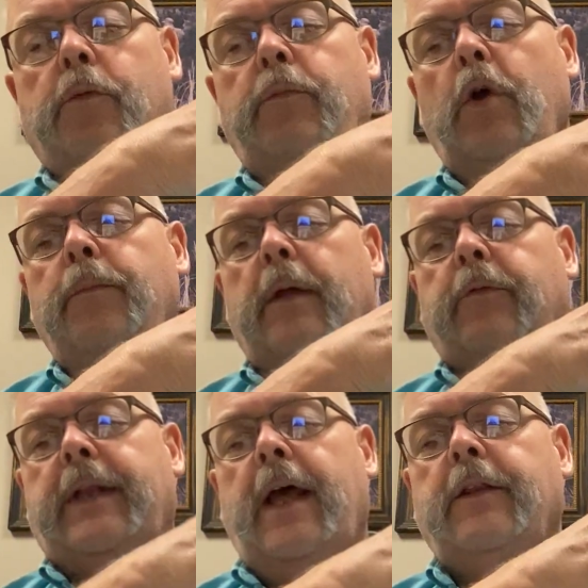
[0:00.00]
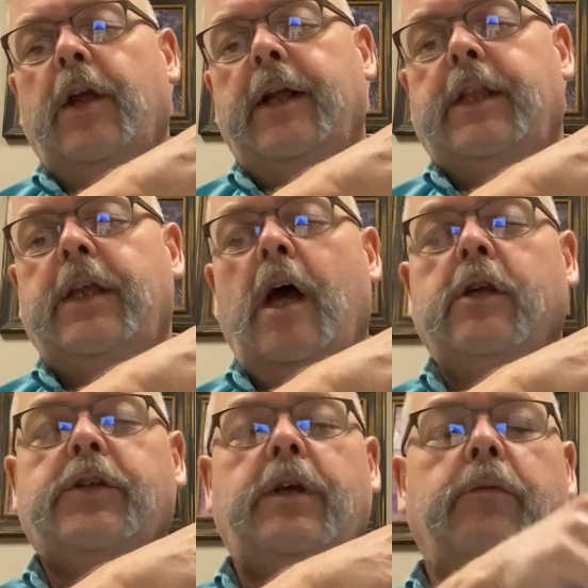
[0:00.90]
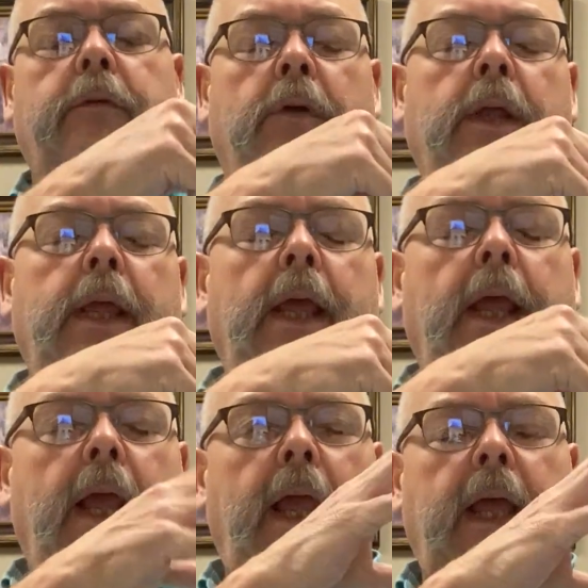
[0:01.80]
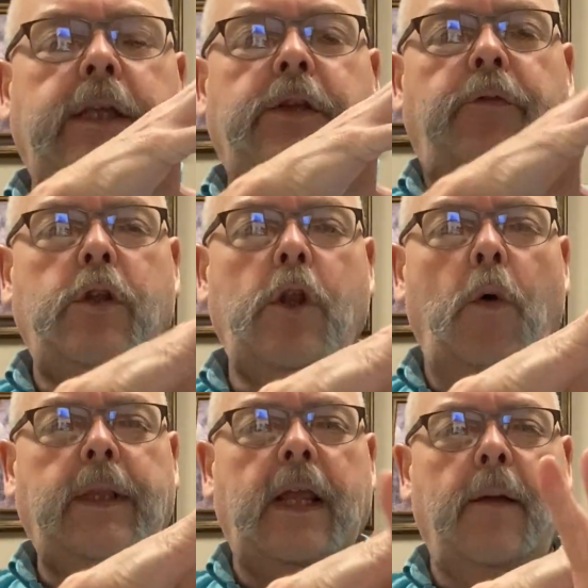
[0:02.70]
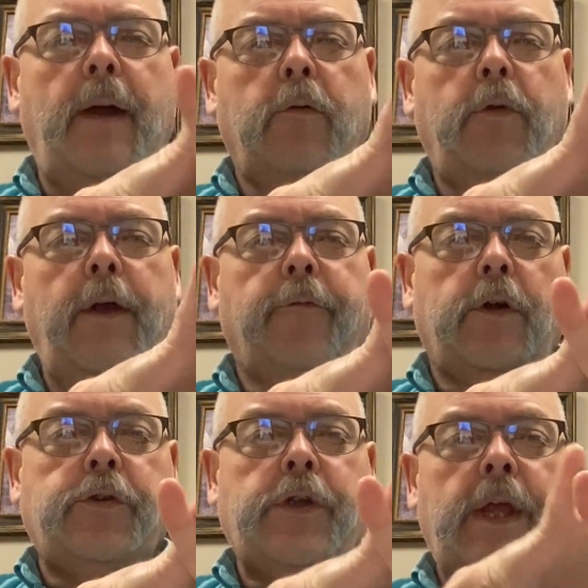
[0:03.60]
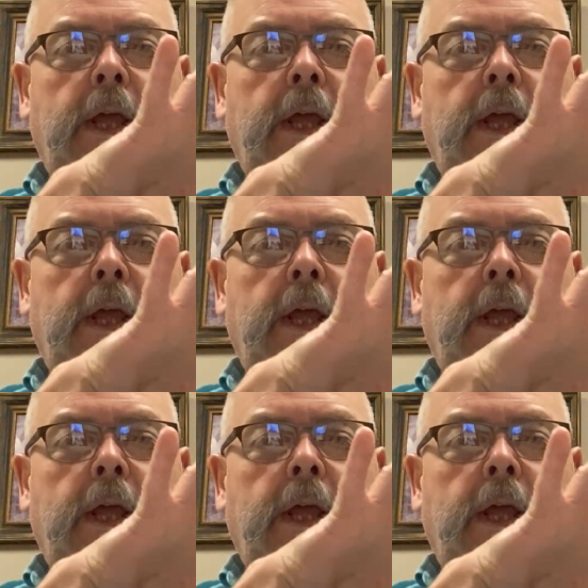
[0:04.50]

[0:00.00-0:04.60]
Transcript: movement down there at the Yangtze River is, if you know anything about rivers,